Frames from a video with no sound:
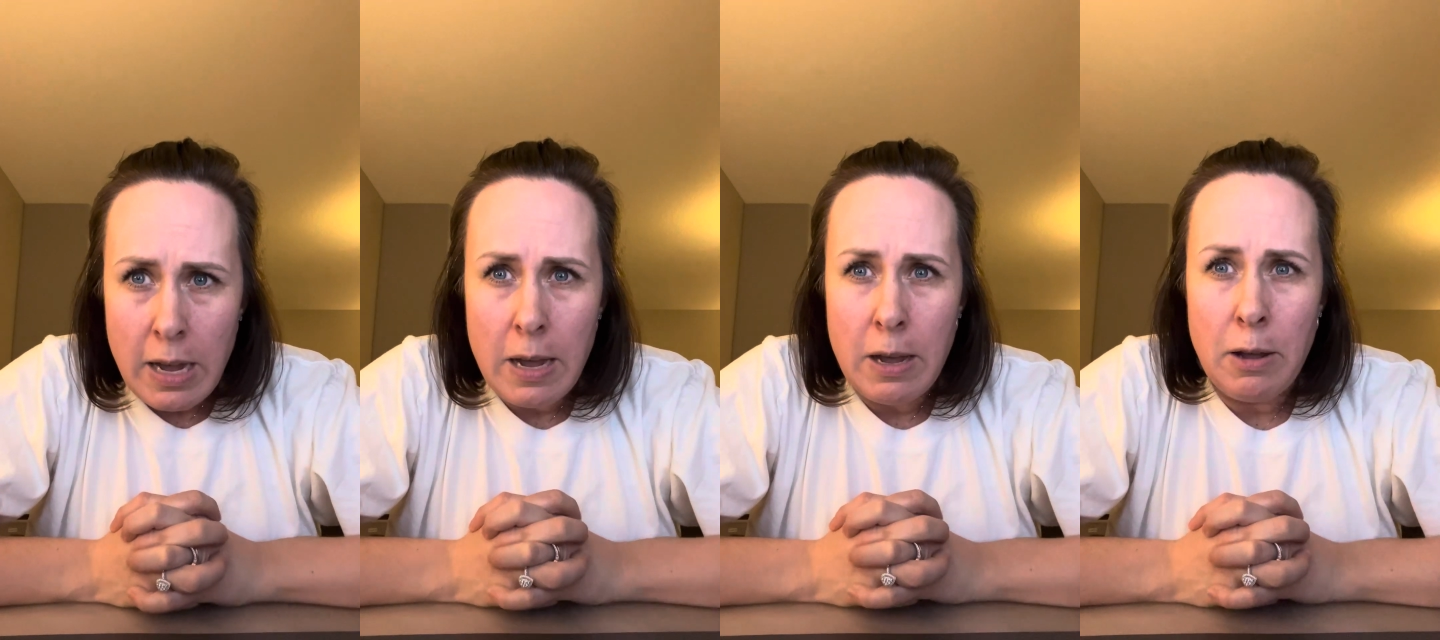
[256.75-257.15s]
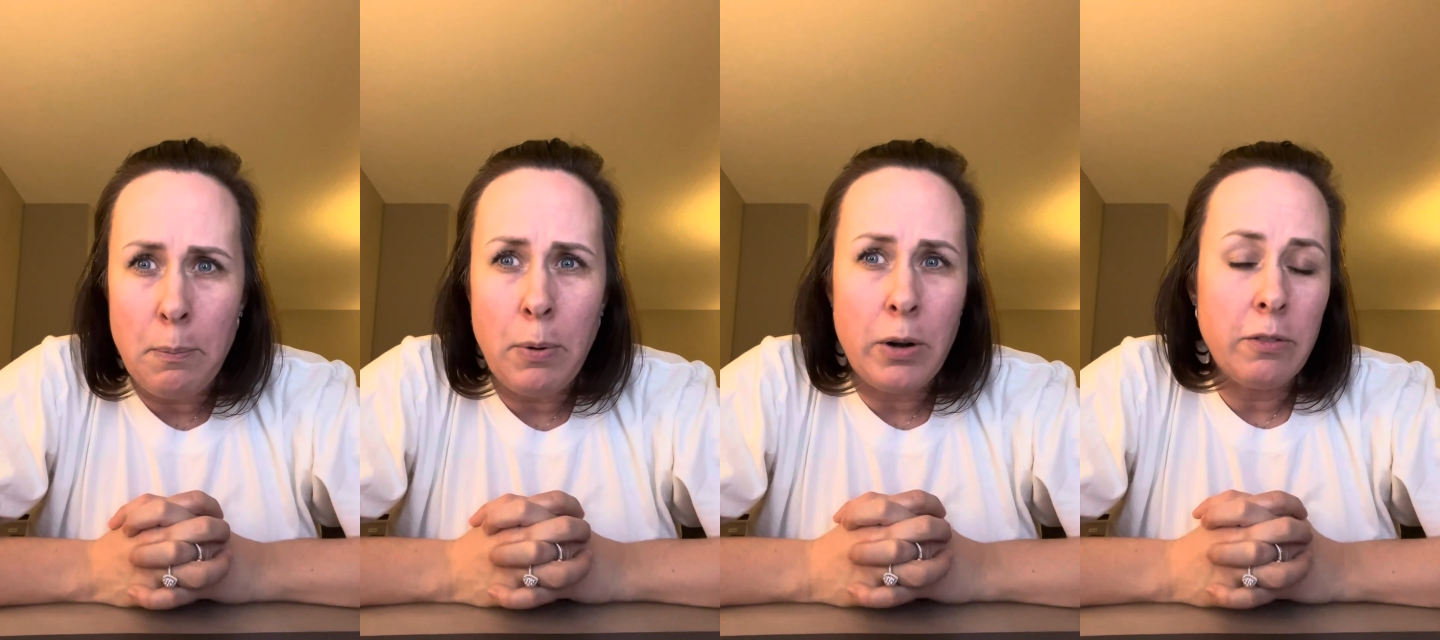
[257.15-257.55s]

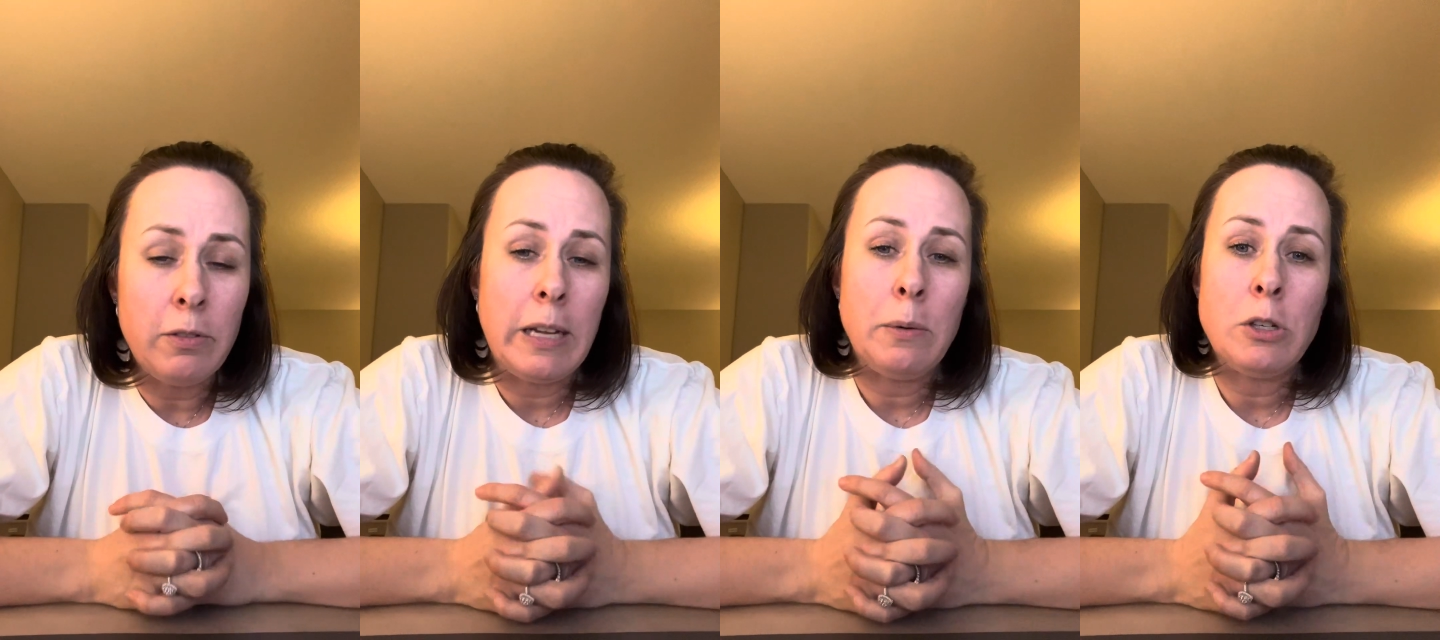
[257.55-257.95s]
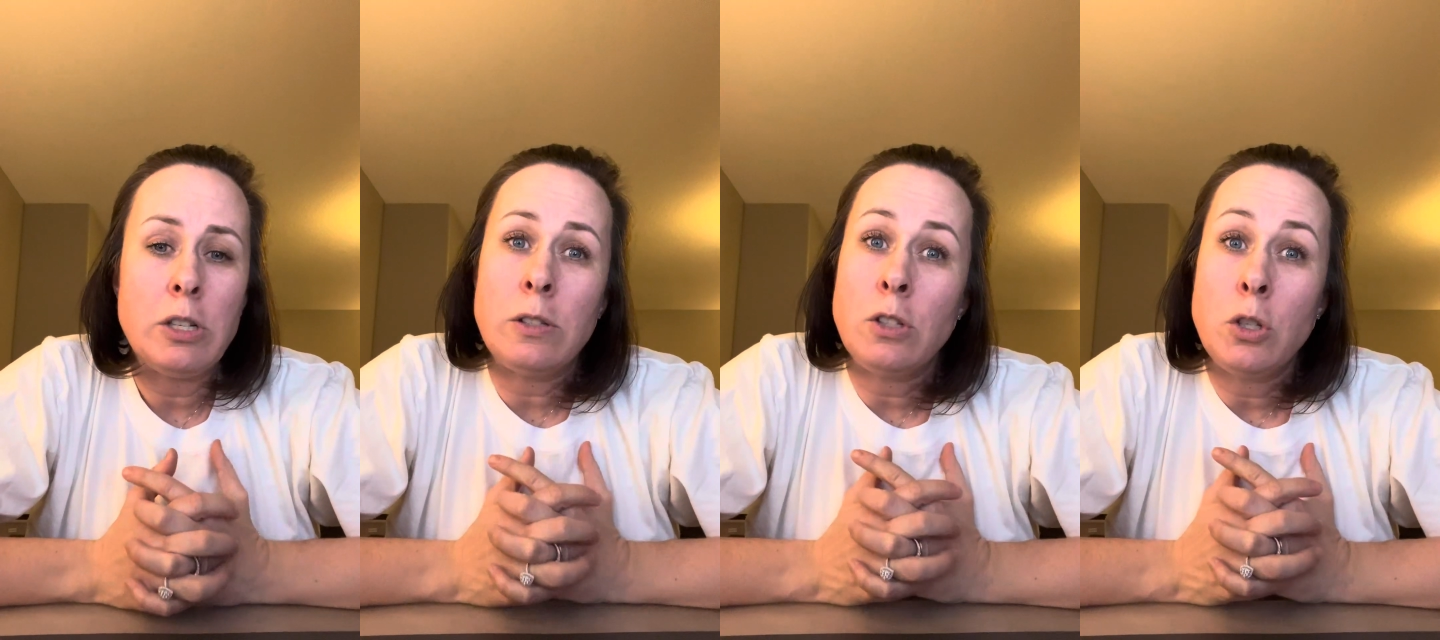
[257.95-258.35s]
Part of language
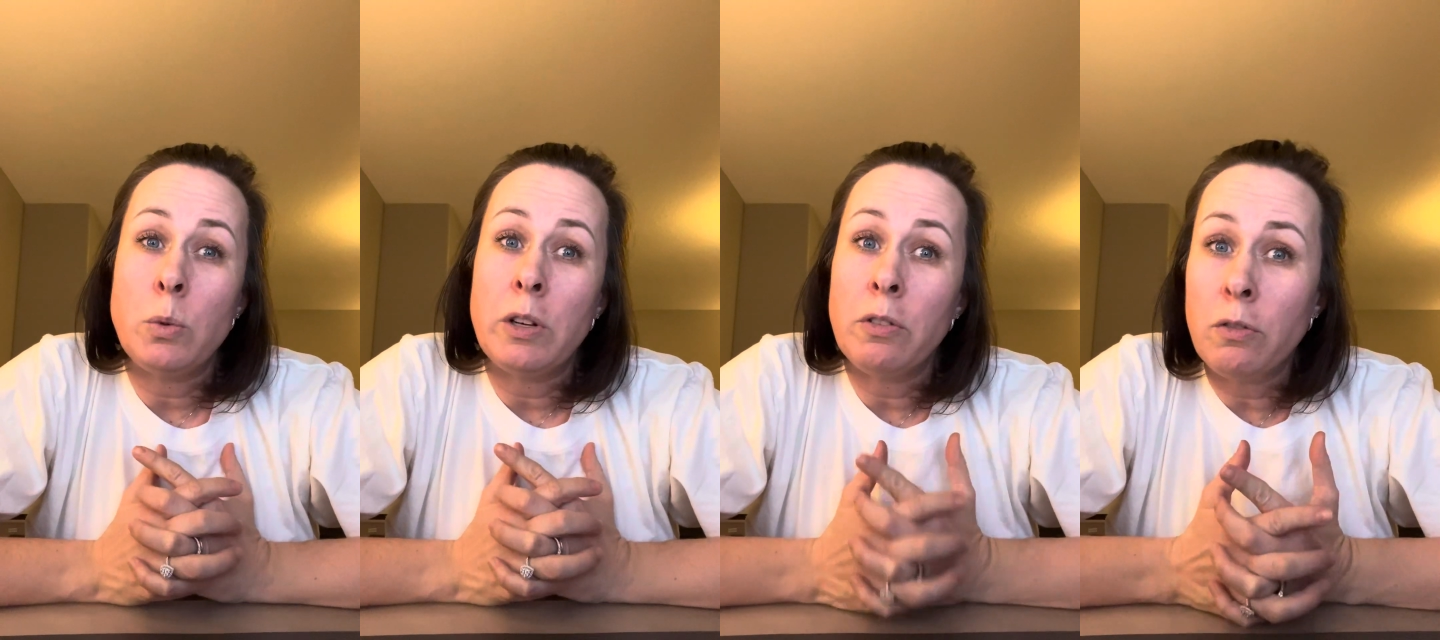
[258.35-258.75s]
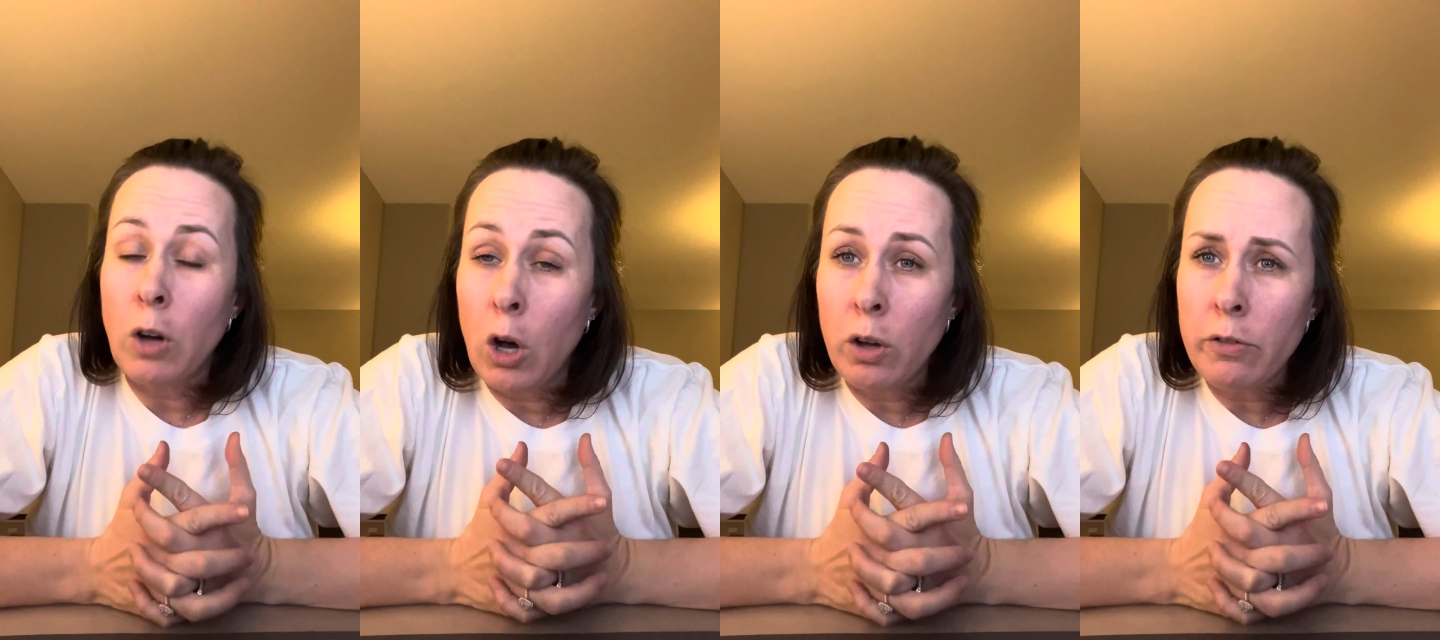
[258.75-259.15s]
is to
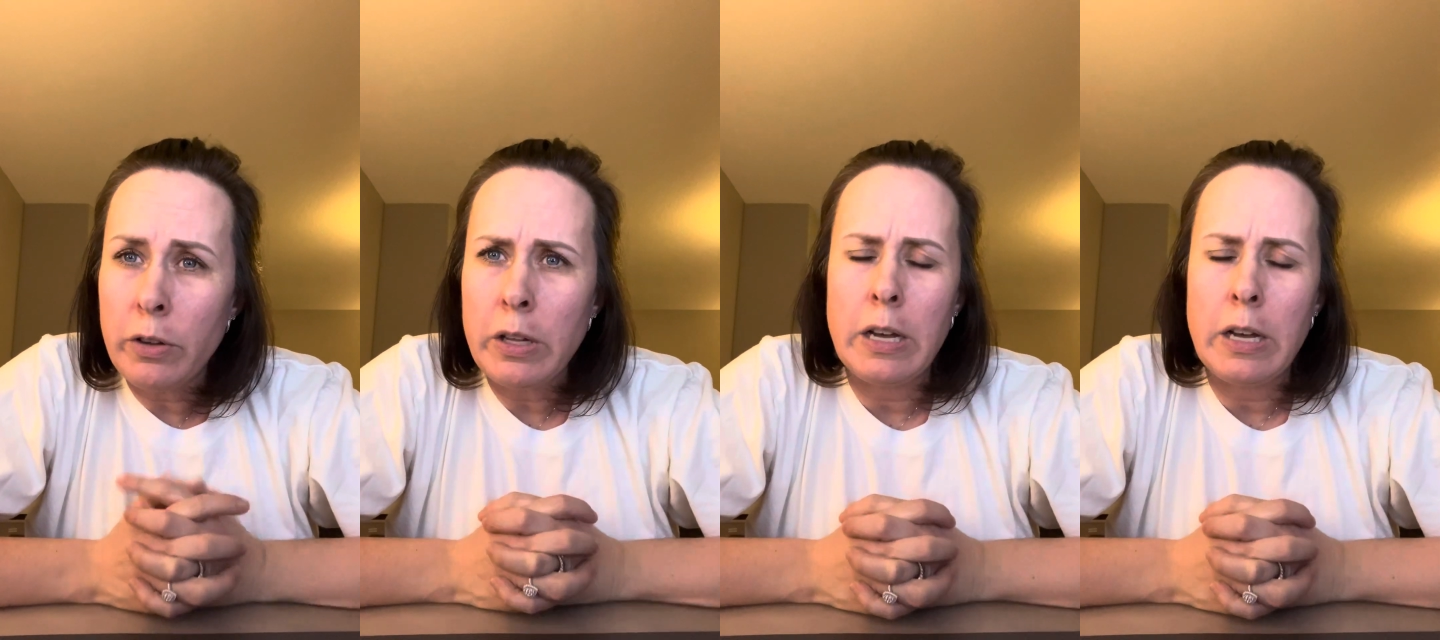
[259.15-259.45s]
evolve.